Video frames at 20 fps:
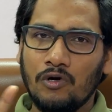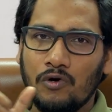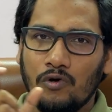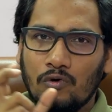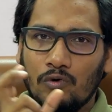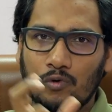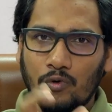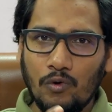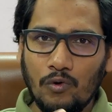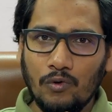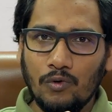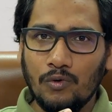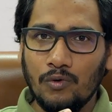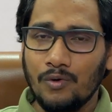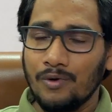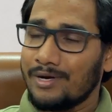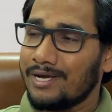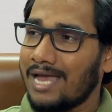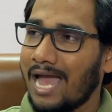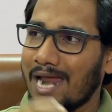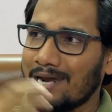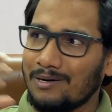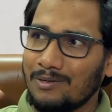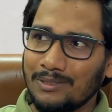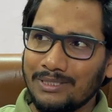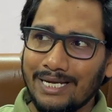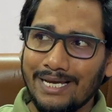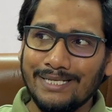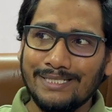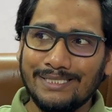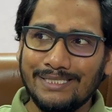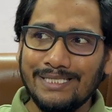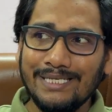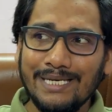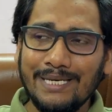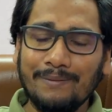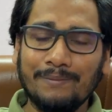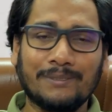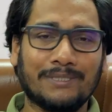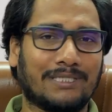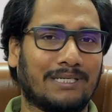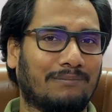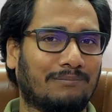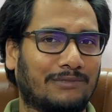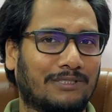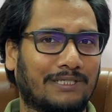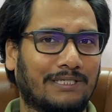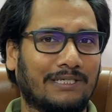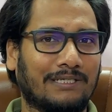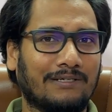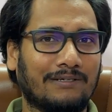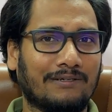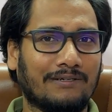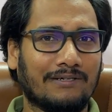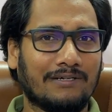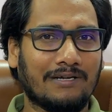who cannot achieve something,